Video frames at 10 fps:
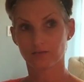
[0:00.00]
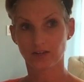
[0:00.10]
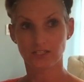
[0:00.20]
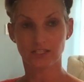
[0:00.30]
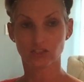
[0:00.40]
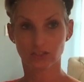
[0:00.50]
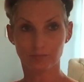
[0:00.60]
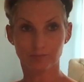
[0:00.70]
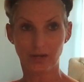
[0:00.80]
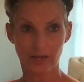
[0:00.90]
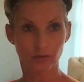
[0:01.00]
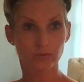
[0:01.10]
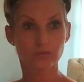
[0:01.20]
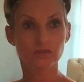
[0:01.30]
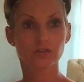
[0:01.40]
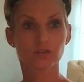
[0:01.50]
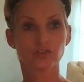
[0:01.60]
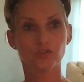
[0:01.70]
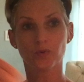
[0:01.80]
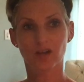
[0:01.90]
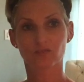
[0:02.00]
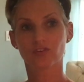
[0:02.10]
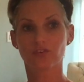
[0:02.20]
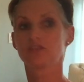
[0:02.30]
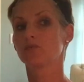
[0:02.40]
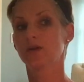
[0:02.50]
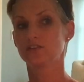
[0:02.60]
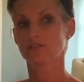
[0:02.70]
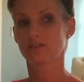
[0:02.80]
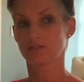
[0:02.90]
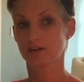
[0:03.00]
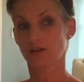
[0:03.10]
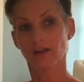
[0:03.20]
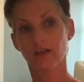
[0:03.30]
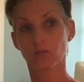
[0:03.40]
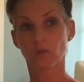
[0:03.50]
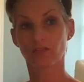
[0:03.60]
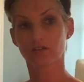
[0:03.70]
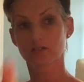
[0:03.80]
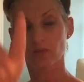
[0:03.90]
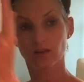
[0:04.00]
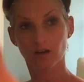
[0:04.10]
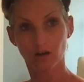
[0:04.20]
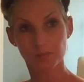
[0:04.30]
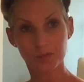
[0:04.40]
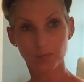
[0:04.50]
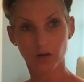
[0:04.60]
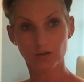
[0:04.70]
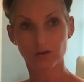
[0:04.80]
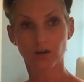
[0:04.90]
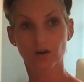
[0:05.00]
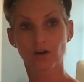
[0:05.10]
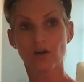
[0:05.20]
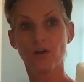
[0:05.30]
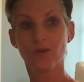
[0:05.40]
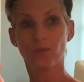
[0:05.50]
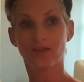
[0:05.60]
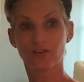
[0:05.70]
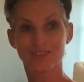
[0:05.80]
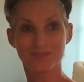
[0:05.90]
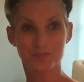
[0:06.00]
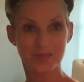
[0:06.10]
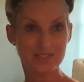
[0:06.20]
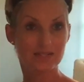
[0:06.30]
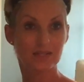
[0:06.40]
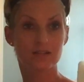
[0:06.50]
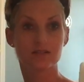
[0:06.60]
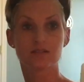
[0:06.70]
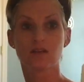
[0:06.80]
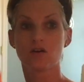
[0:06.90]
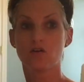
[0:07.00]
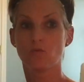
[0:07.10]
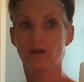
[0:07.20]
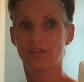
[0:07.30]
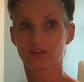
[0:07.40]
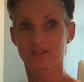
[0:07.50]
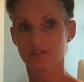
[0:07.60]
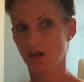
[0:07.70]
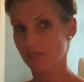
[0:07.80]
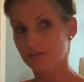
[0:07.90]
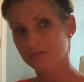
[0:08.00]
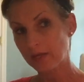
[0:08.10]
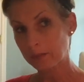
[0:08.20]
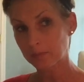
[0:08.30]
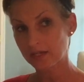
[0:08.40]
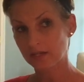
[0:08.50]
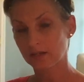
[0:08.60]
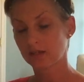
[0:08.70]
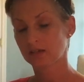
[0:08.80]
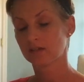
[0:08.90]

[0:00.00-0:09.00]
financially bound to whatever situation that they're in, whether it's with a karmic partner, whether it's business, whether it's other family.